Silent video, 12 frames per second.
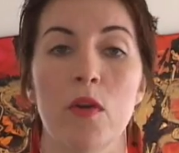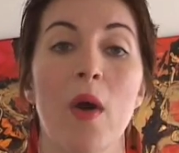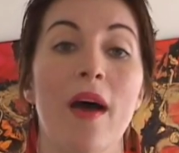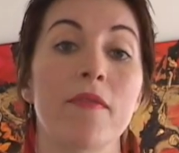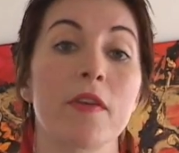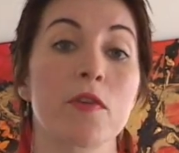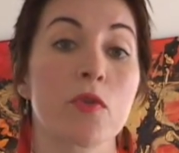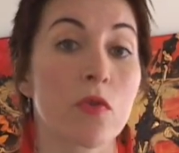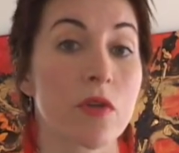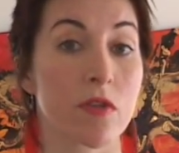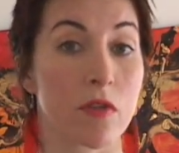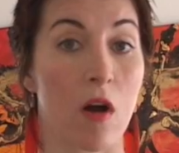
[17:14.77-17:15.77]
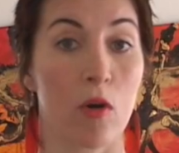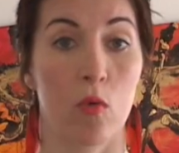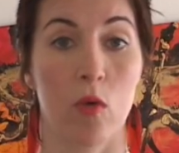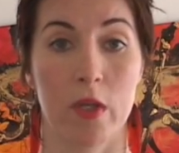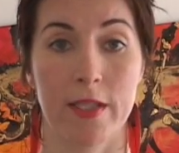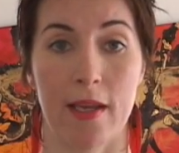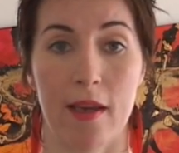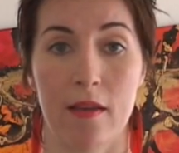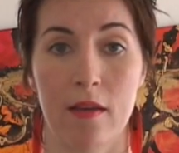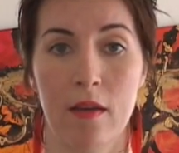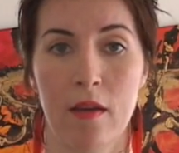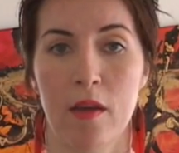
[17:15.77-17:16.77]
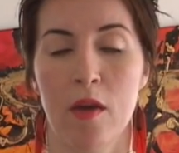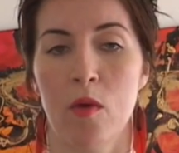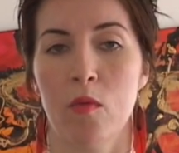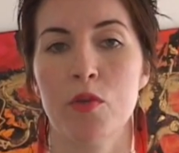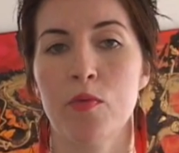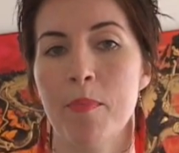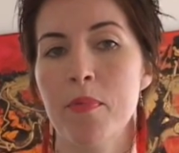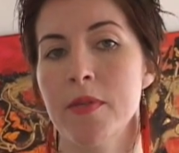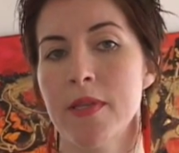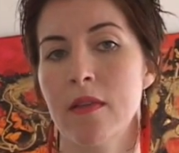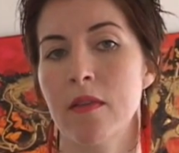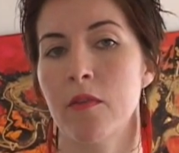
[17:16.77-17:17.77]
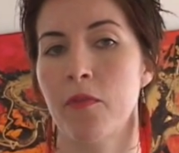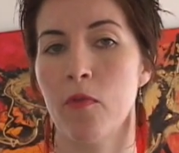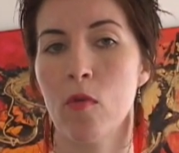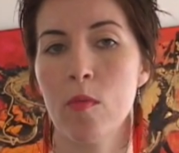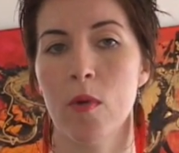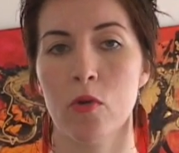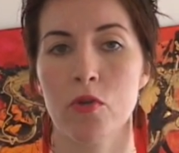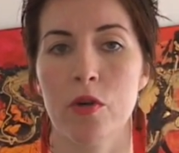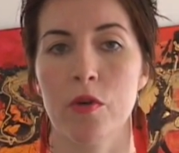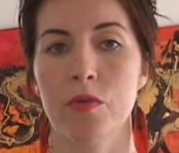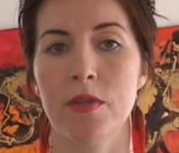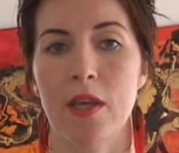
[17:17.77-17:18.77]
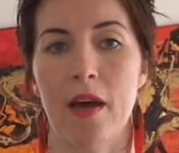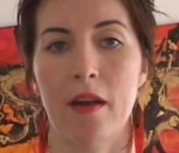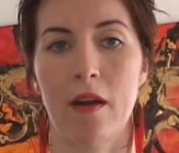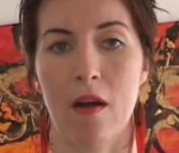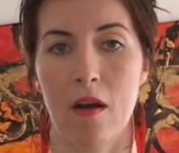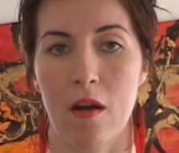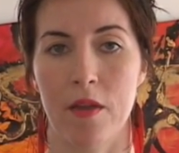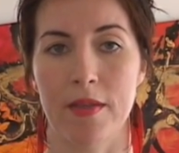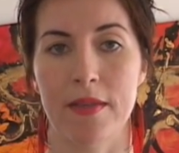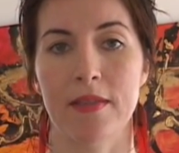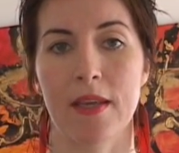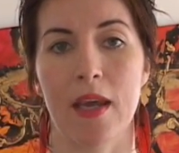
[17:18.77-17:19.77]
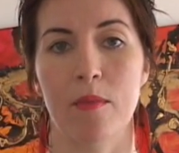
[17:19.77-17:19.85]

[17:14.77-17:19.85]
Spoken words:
have the source song quartet, which represent the four mojos that are on the same